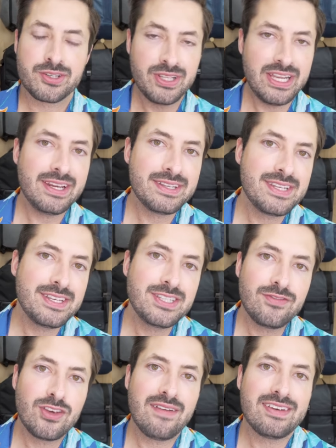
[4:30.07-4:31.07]
Cleaning is
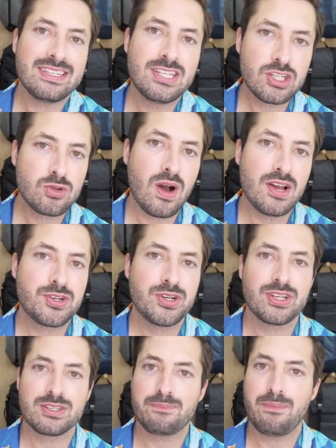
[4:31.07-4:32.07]
easy if you have a dishwasher,
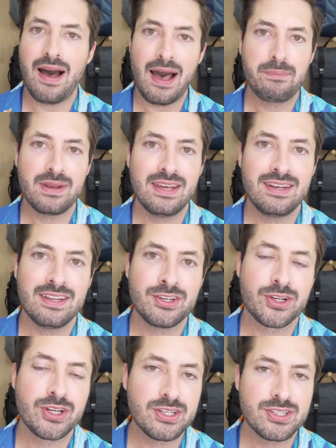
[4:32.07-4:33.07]
just pop it in and
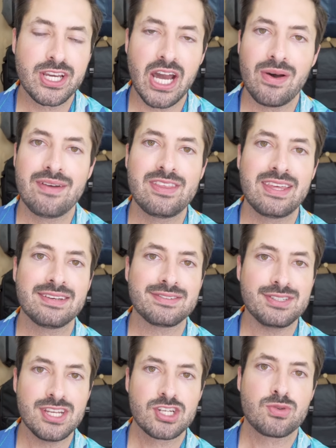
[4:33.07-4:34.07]
you're good to go. Everything
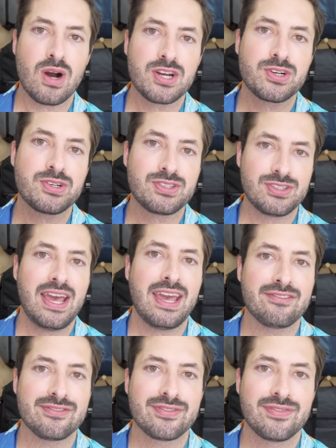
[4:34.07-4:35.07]
is dishwasher
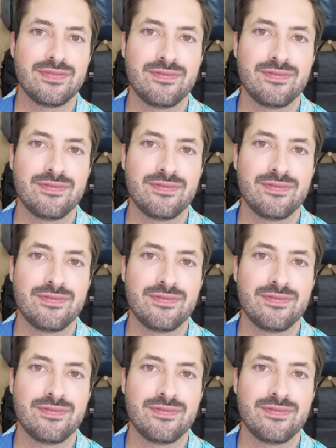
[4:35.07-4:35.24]
safe.